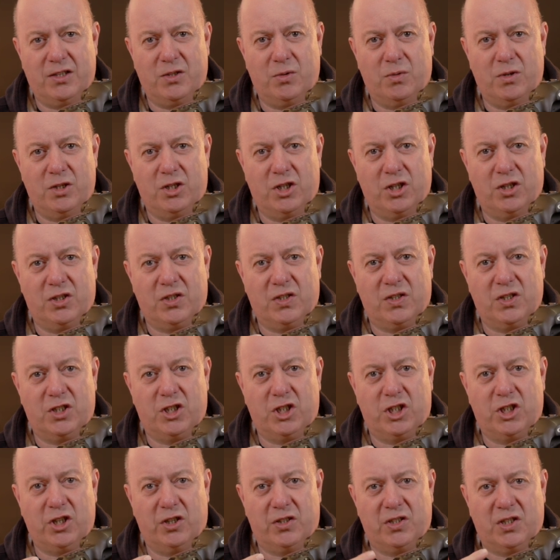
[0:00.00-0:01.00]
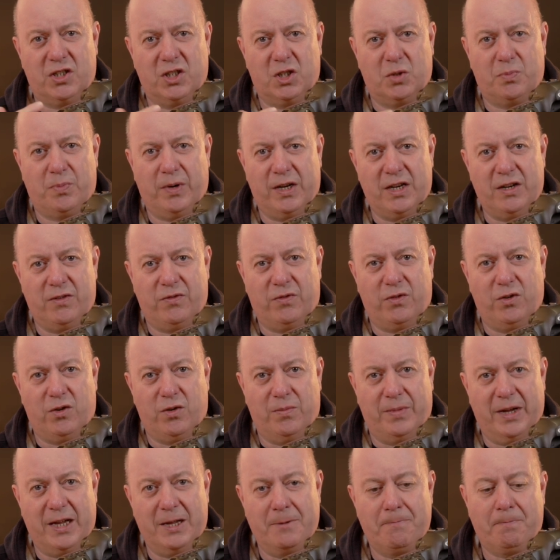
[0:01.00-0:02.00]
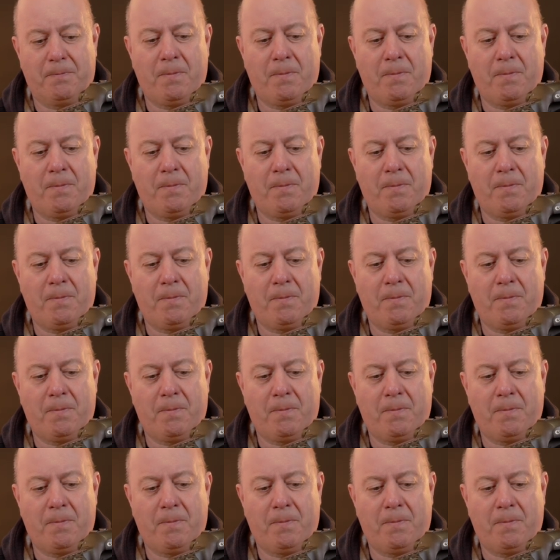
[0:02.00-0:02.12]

to adjust the shutter speed for me.